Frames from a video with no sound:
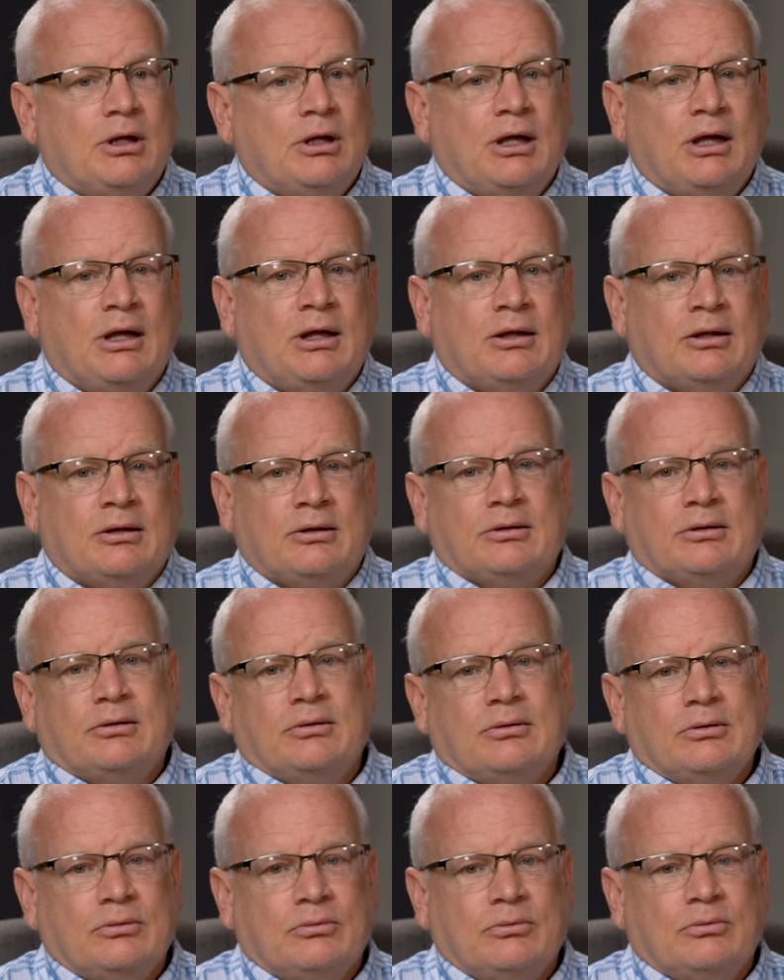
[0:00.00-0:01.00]
And
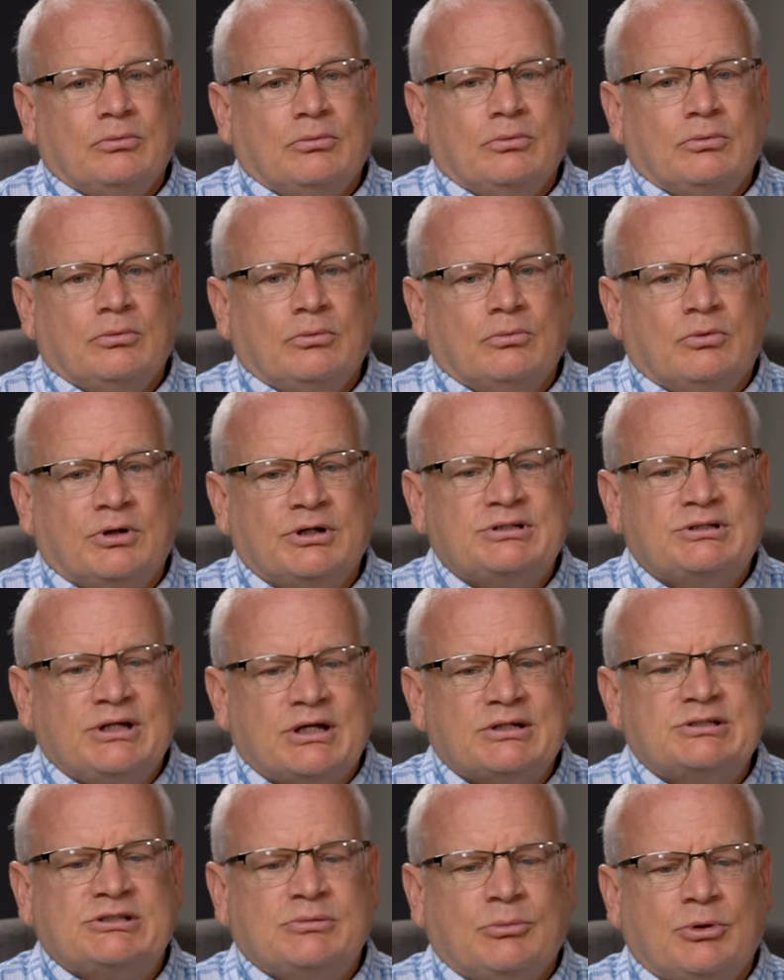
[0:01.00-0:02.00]
what a
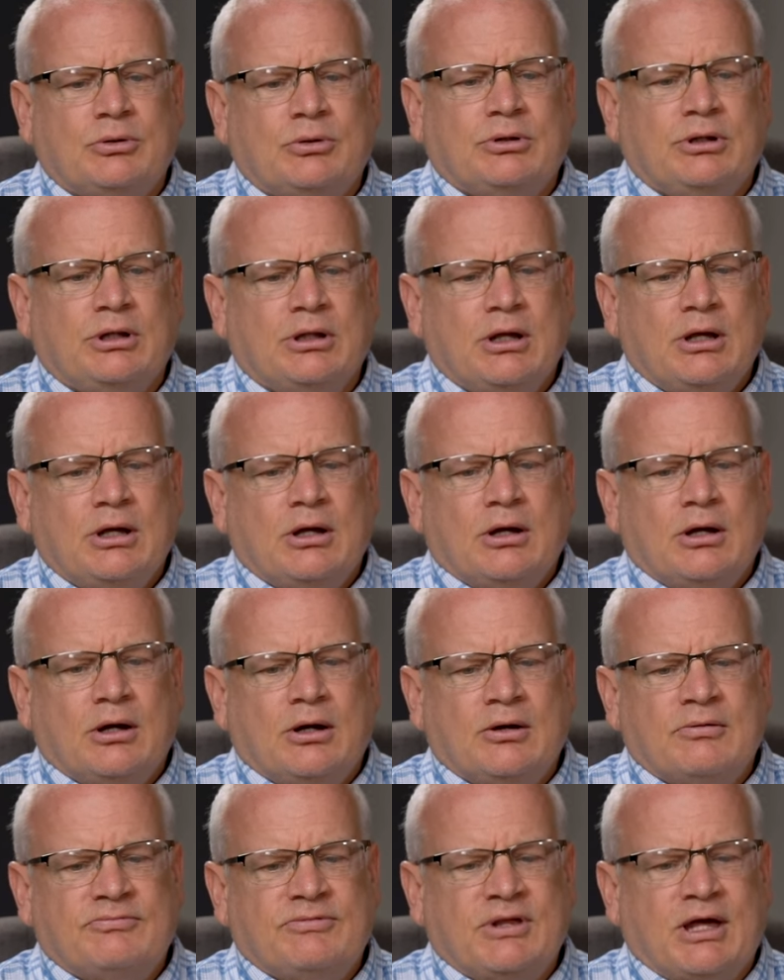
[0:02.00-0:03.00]
testimony
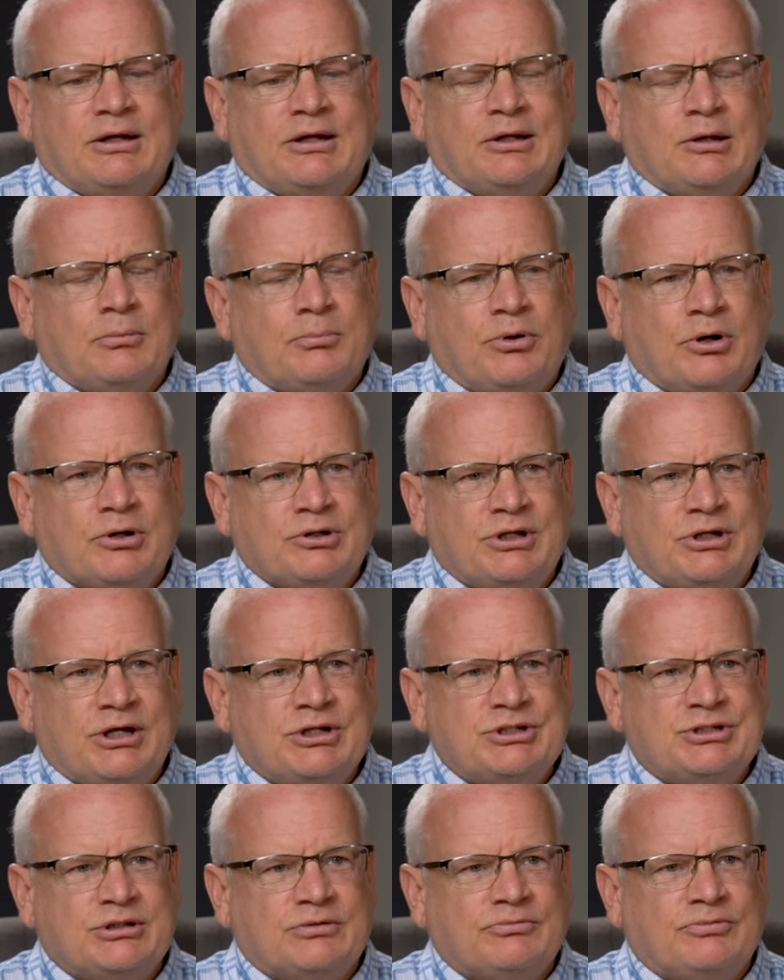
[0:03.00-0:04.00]
of that
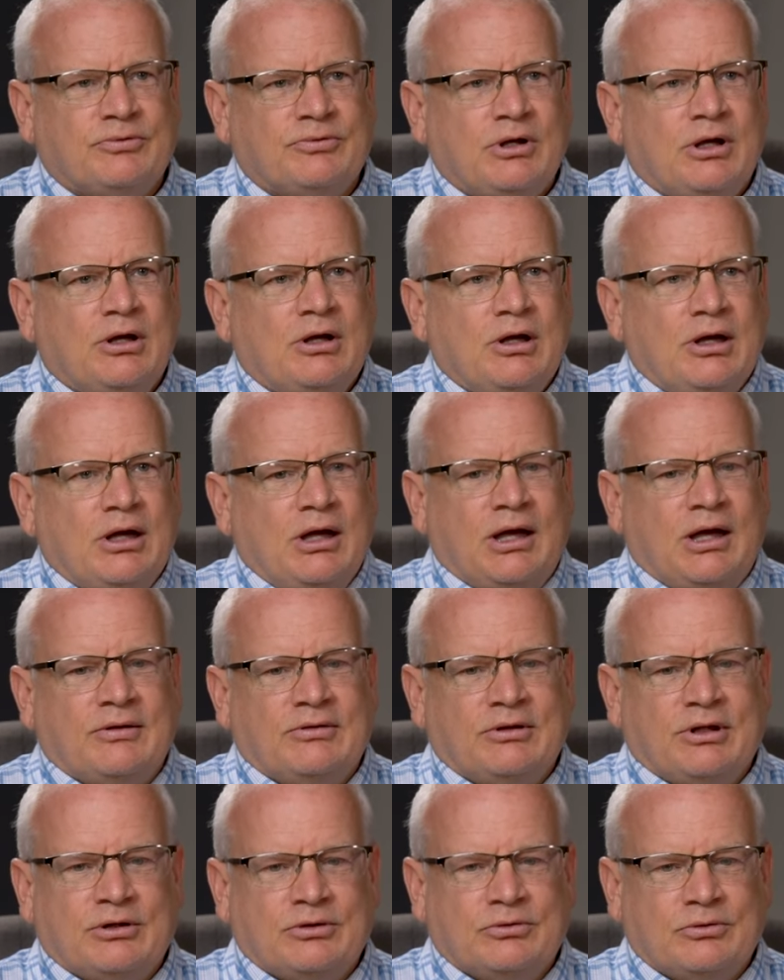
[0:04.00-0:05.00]
impartation, and
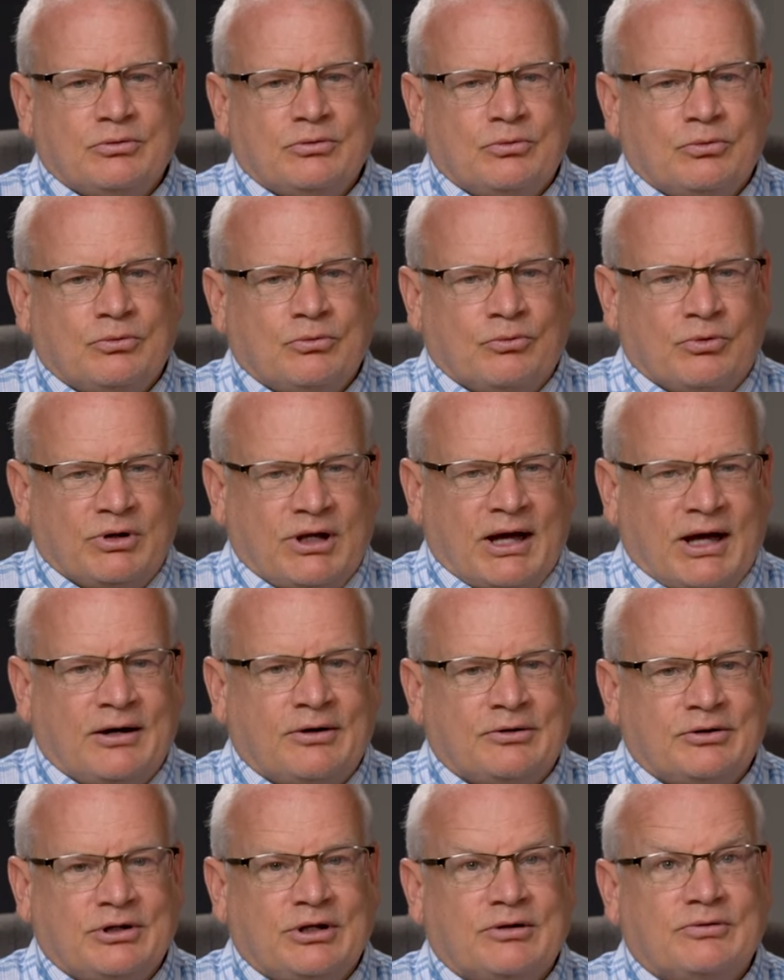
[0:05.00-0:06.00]
then
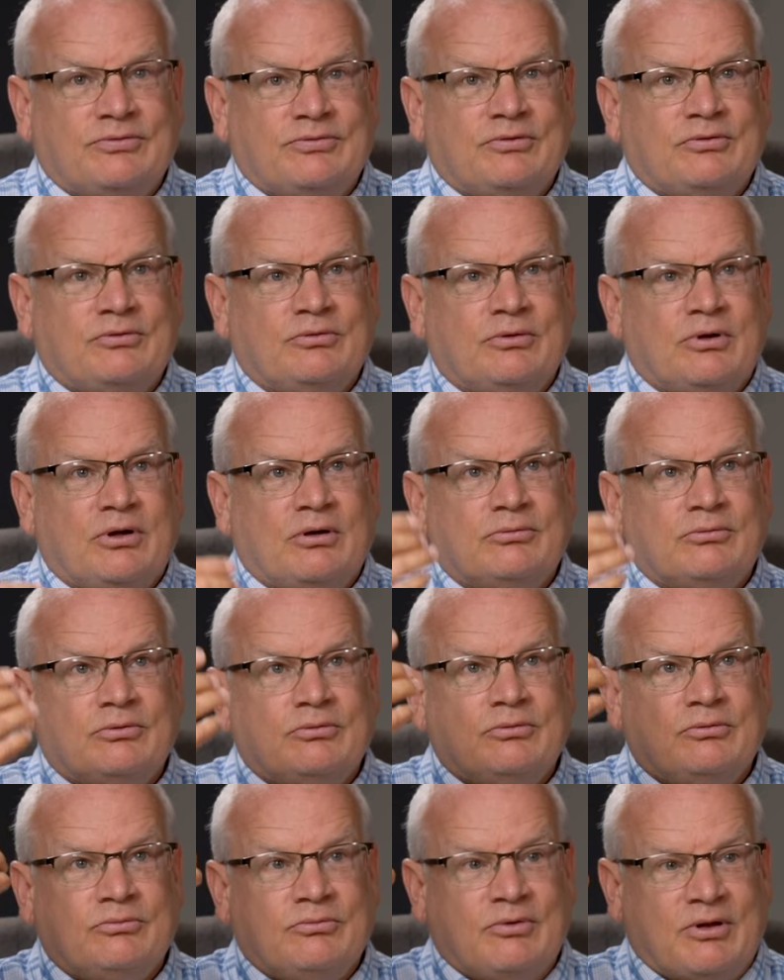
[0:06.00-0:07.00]
reality of
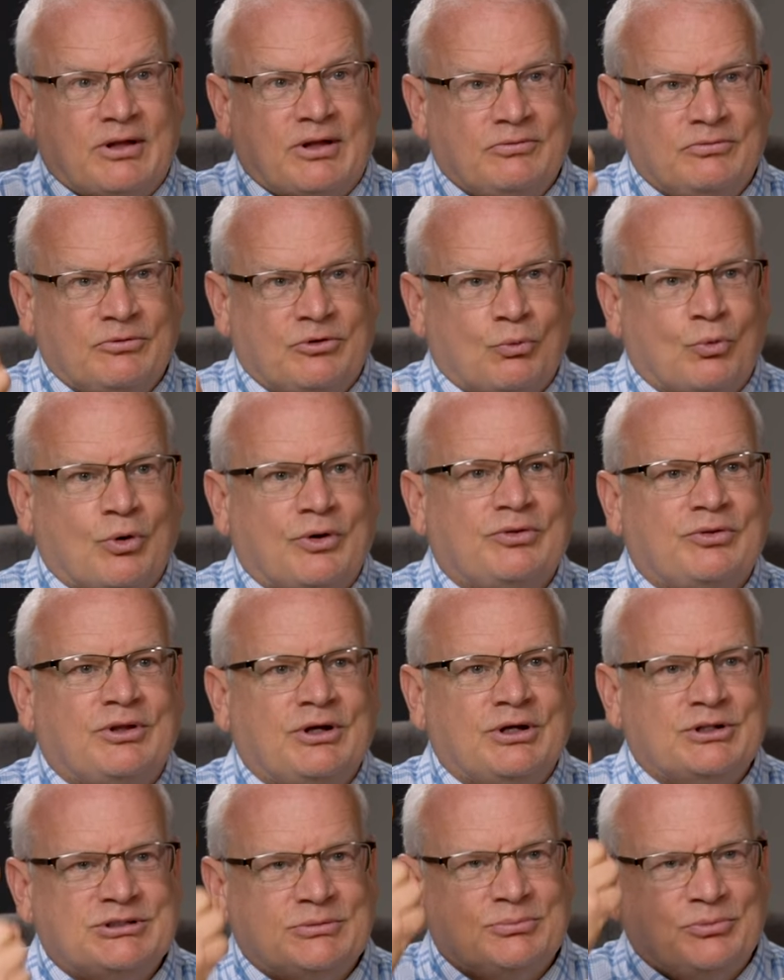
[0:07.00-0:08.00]
the one thing
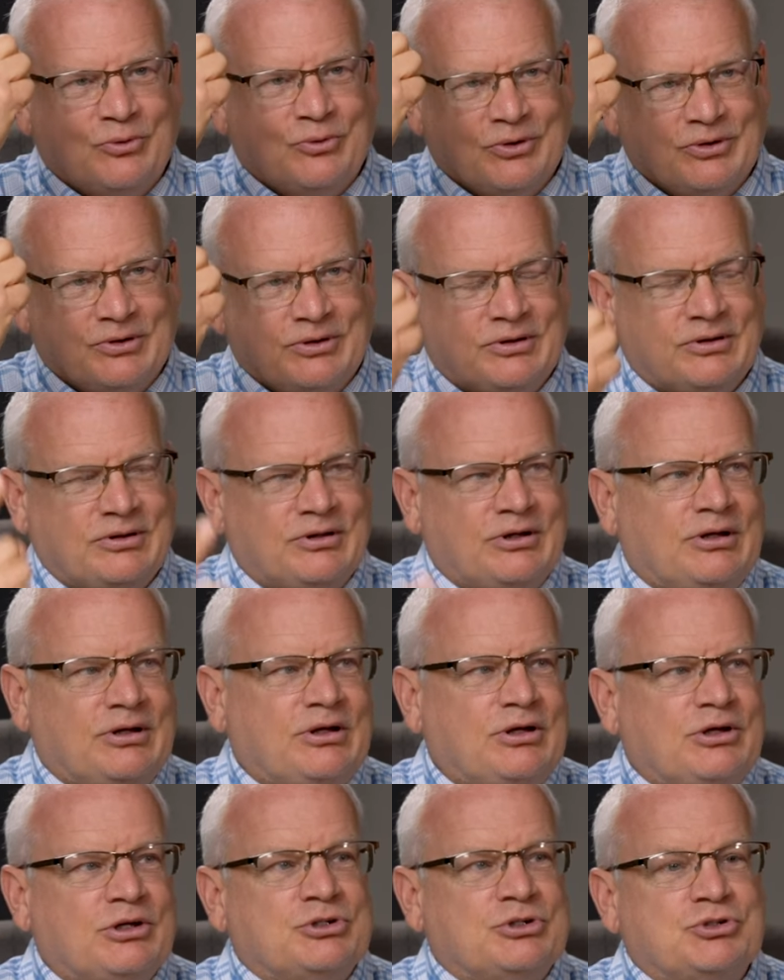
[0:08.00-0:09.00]
that's important
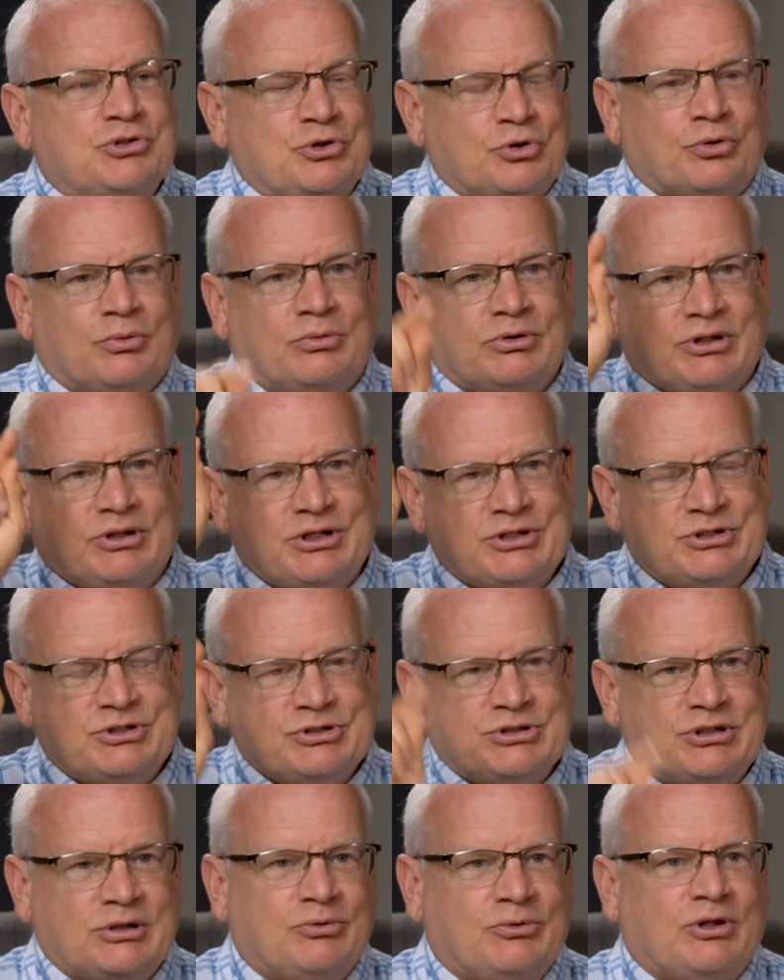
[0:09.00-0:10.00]
is yeah. your
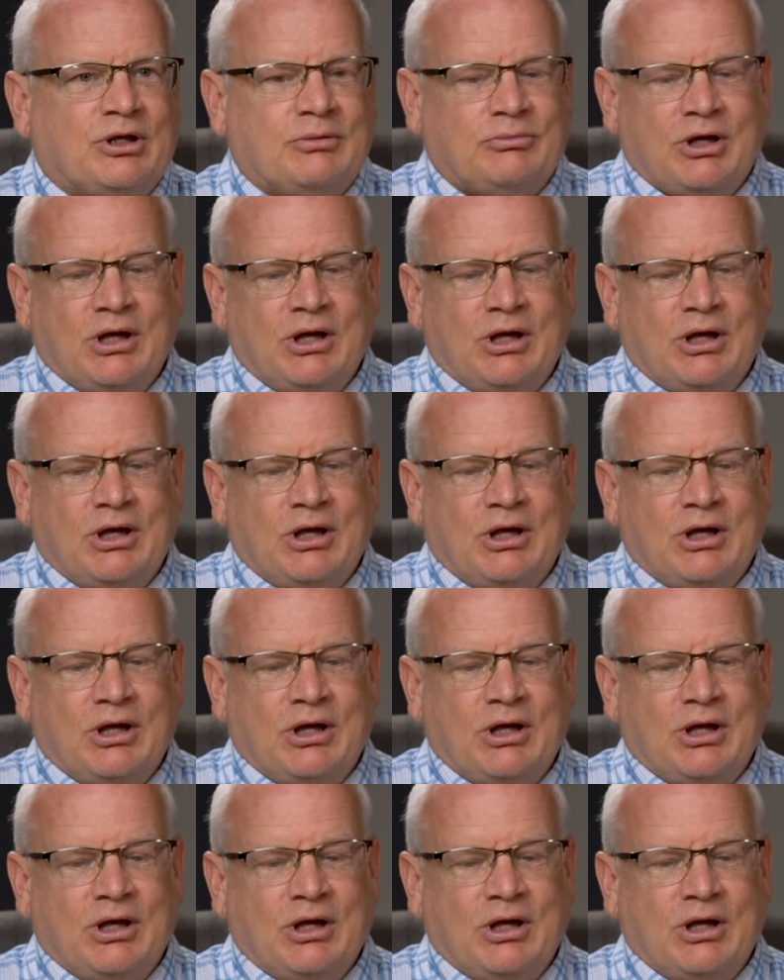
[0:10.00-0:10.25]
relationship with him.